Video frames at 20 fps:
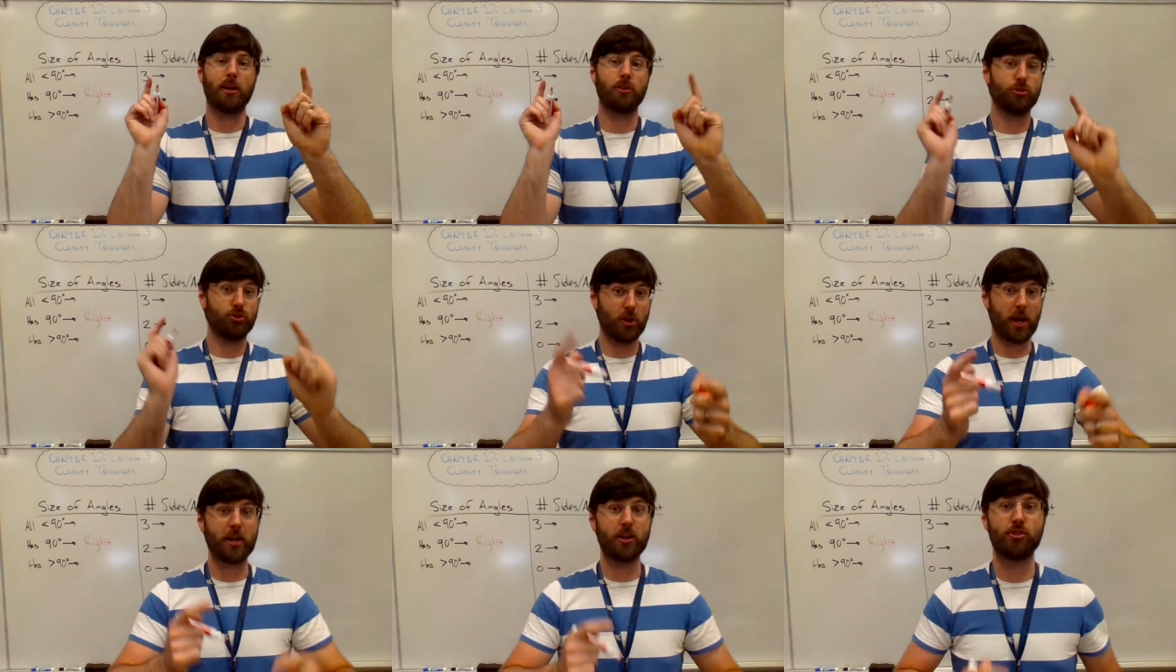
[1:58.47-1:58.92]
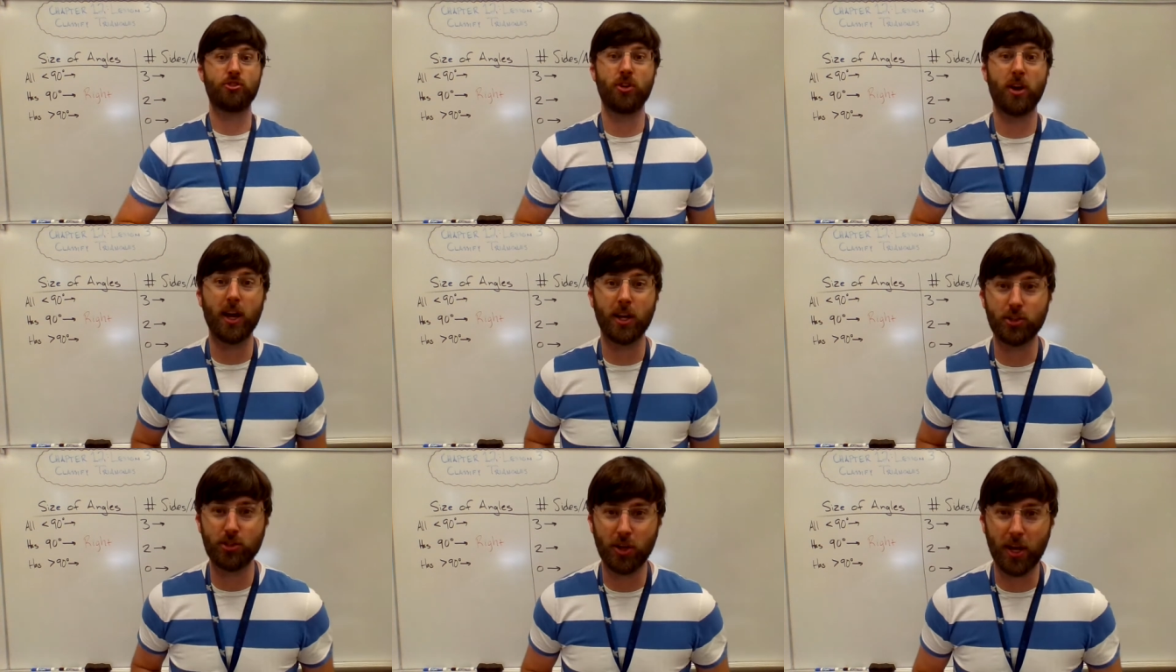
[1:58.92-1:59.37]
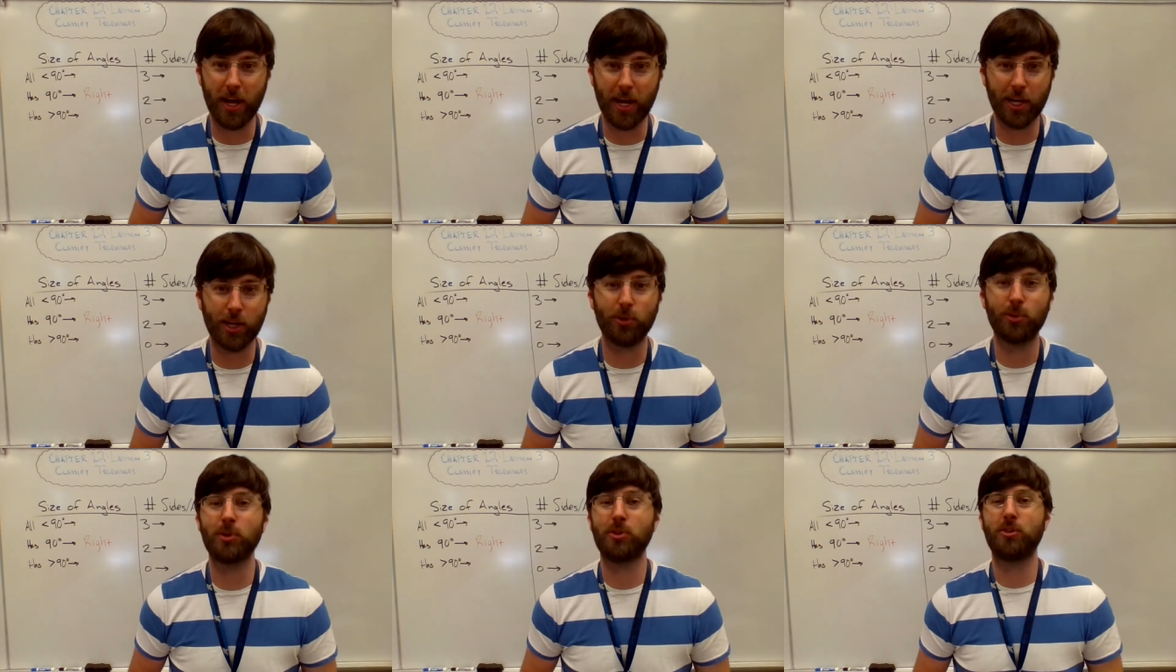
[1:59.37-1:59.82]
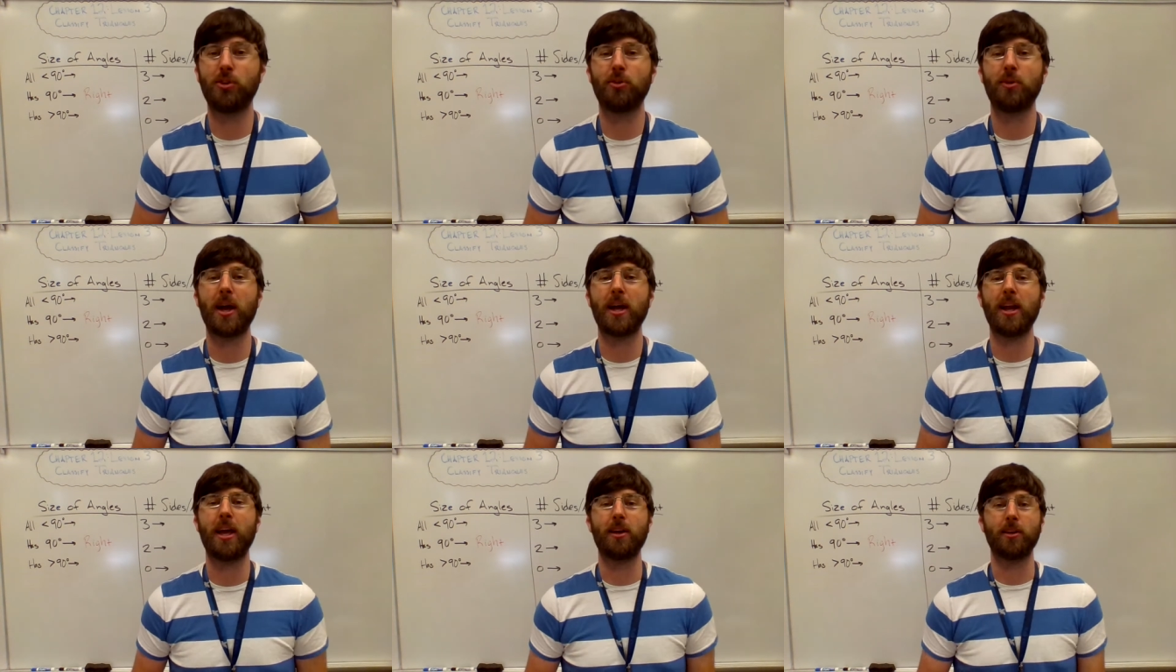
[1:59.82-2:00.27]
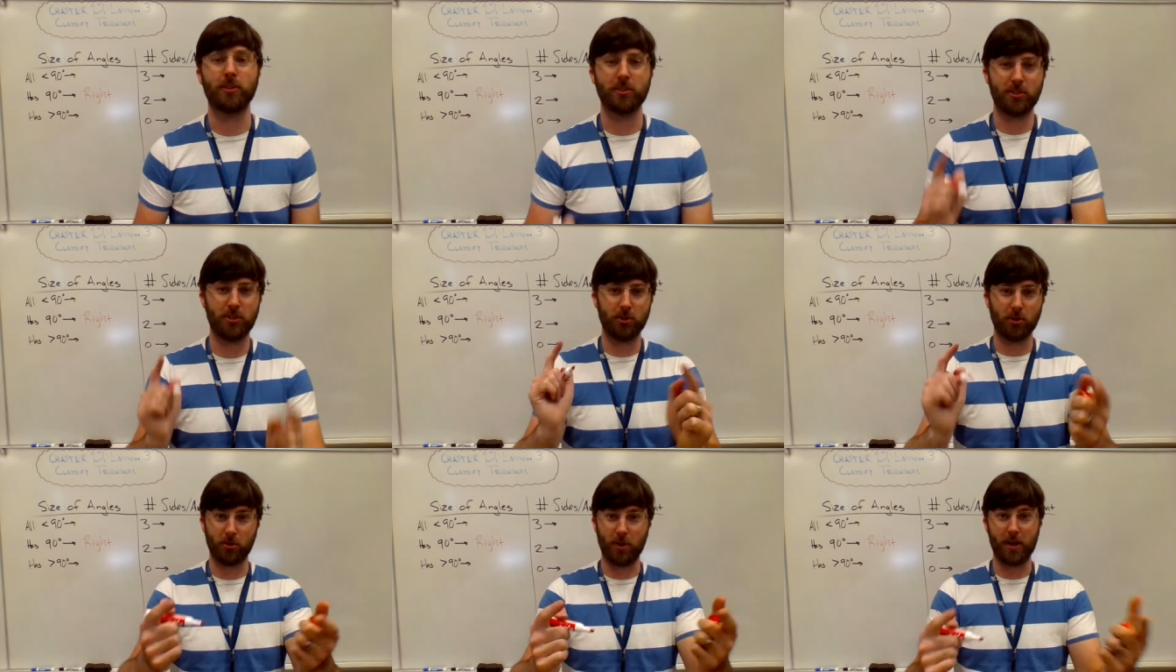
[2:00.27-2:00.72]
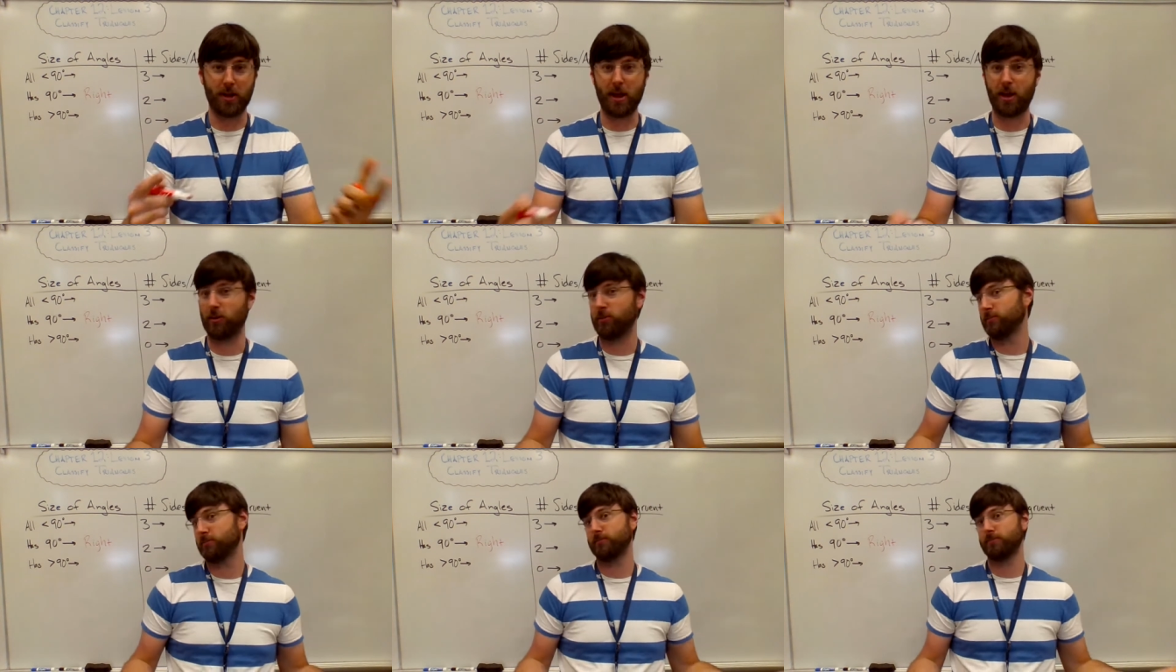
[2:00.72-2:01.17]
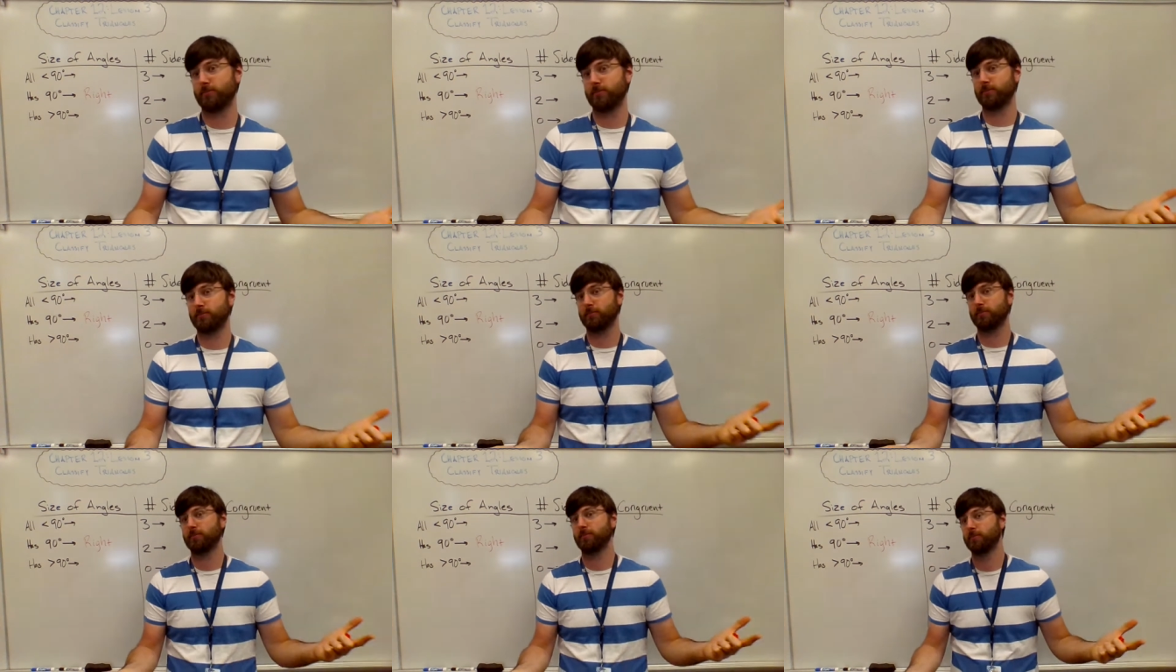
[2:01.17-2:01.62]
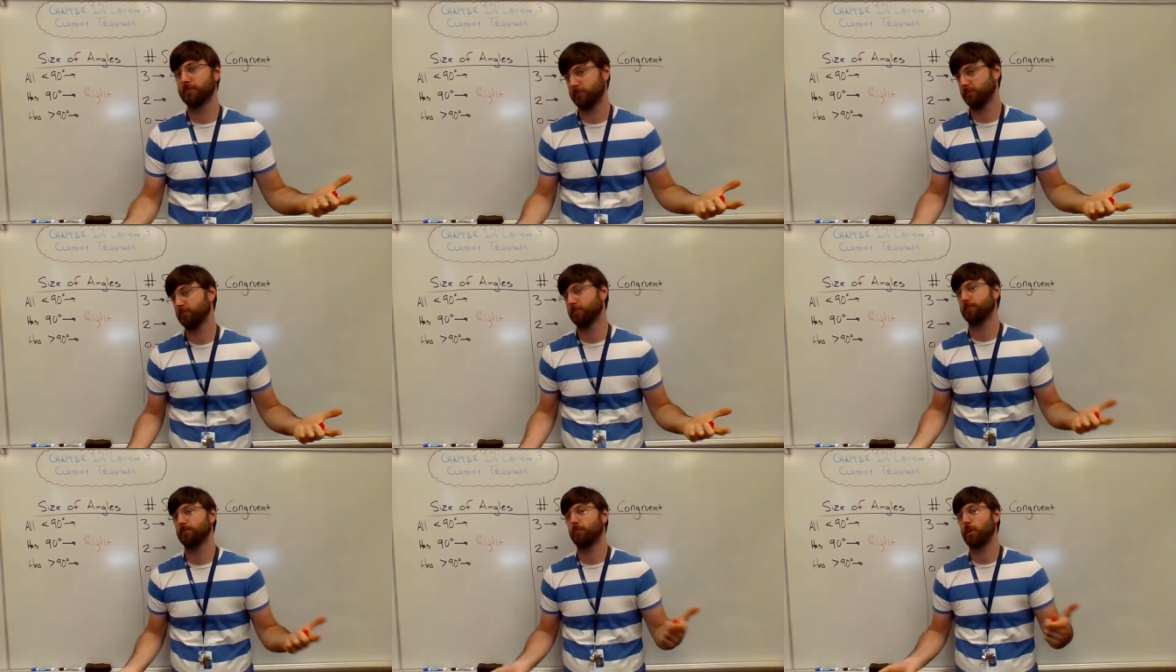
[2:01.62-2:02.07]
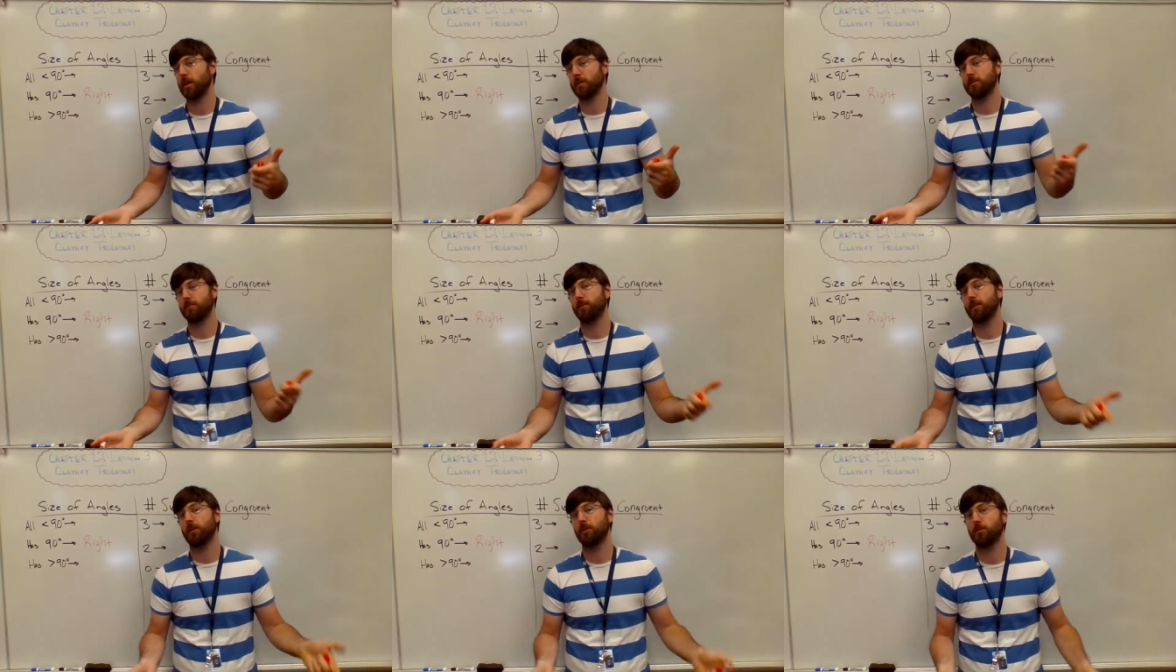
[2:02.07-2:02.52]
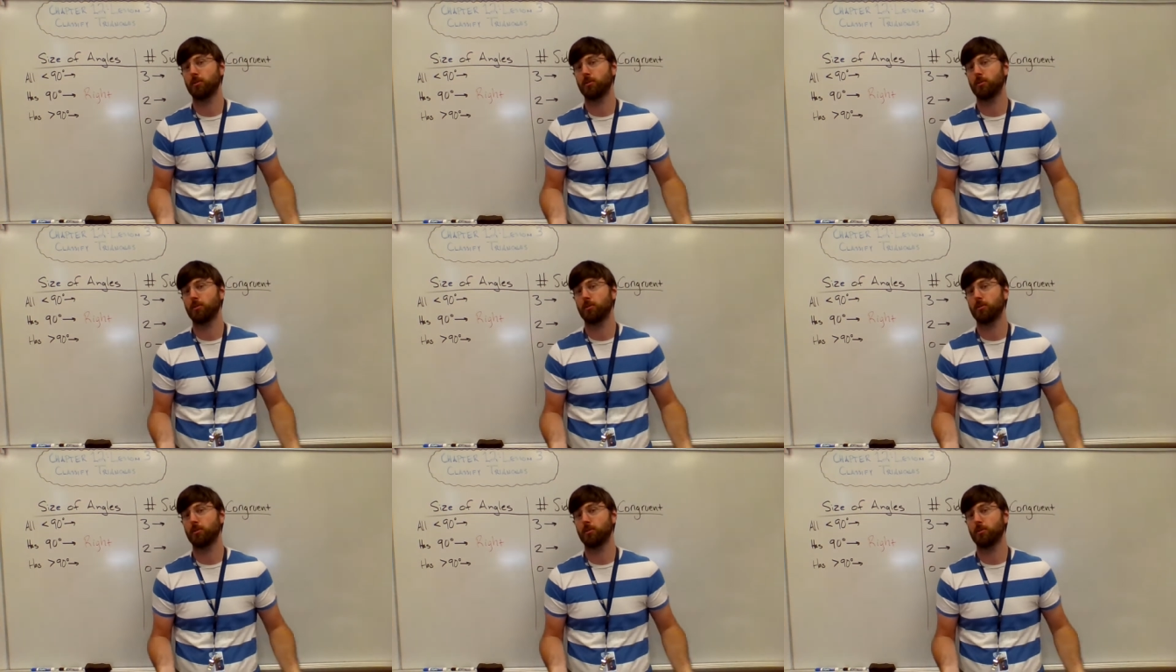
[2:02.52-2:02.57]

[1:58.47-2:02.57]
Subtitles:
Try to draw a triangle with 2 right angles. Do it right now. Pause the video,